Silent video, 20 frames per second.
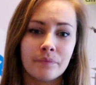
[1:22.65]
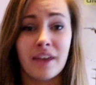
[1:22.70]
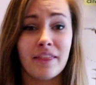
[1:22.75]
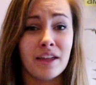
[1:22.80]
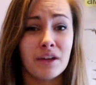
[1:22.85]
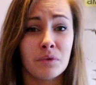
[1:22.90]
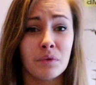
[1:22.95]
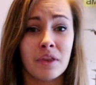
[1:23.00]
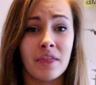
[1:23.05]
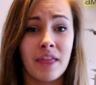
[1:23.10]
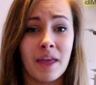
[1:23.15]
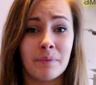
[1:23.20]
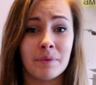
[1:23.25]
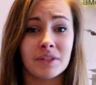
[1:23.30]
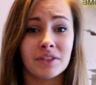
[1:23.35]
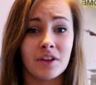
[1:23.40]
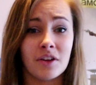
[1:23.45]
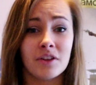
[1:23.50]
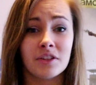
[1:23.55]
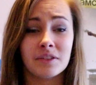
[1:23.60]
And then one of the
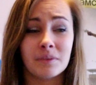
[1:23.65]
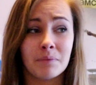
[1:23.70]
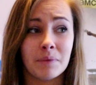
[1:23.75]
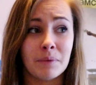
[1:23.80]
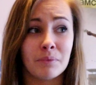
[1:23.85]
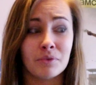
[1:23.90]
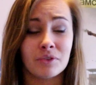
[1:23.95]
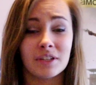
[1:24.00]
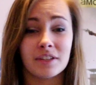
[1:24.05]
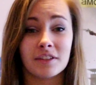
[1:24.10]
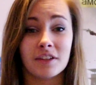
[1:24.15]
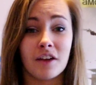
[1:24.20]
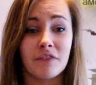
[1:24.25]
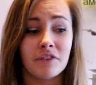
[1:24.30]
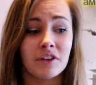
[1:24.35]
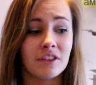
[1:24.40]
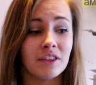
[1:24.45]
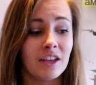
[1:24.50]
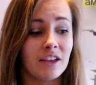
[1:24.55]
episodes, some people discover